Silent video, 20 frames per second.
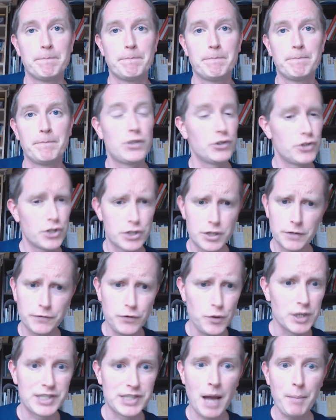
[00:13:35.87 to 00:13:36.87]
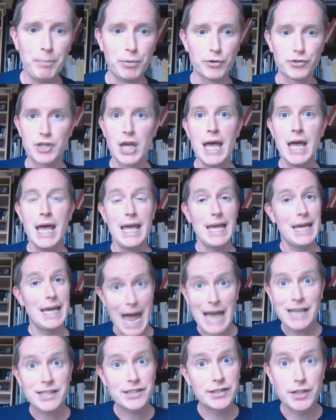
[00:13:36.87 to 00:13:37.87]
So just a few examples. In
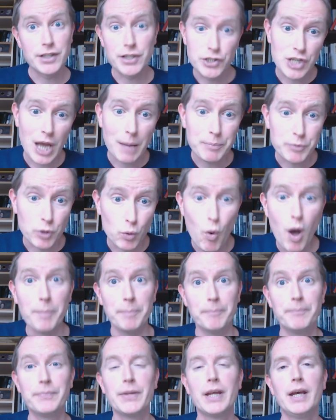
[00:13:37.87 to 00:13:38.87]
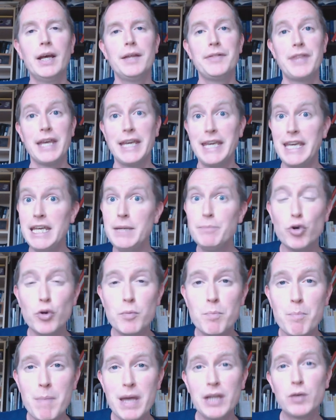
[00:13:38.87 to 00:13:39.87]
Exodus chapter 1, the
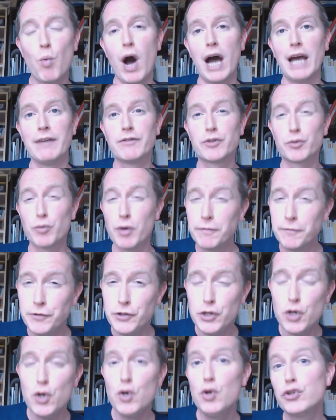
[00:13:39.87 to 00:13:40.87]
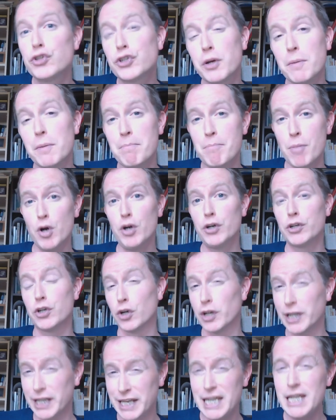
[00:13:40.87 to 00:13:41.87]
Hebrew midwives refused to
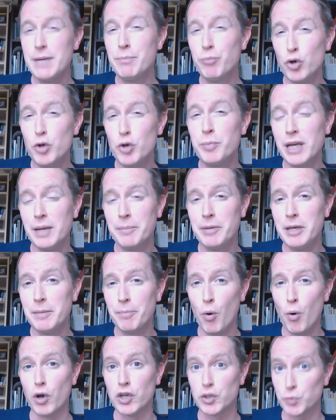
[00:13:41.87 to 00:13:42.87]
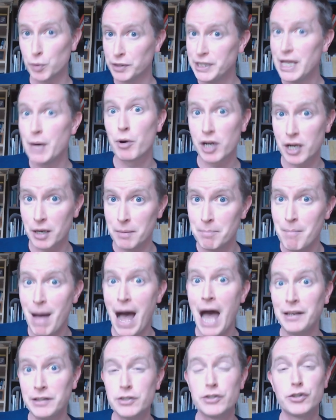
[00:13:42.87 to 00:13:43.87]
murder Hebrew baby boys when they were
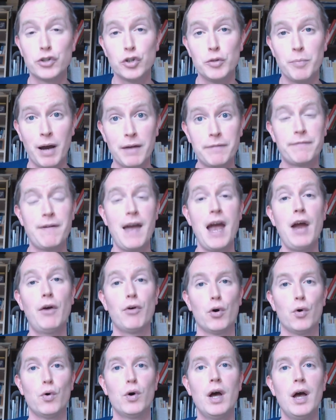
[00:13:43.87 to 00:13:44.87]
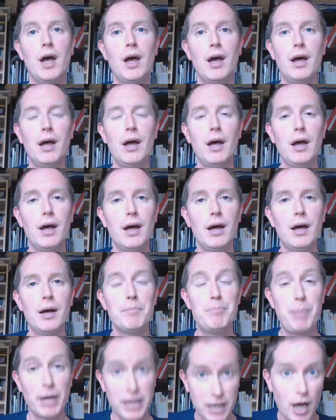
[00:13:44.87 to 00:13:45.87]
commanded to by Pharaoh
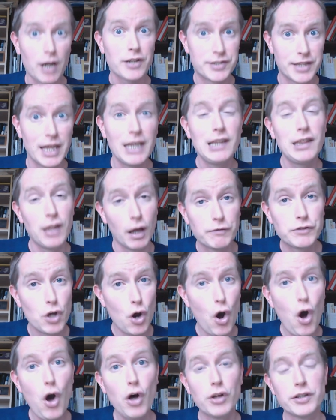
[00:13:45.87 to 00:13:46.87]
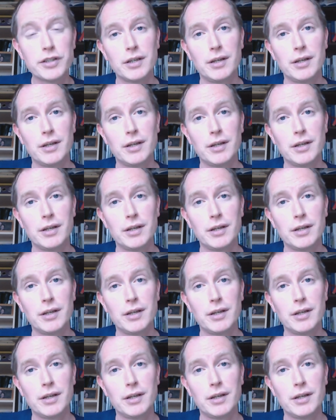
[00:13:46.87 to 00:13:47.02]
because they loved God.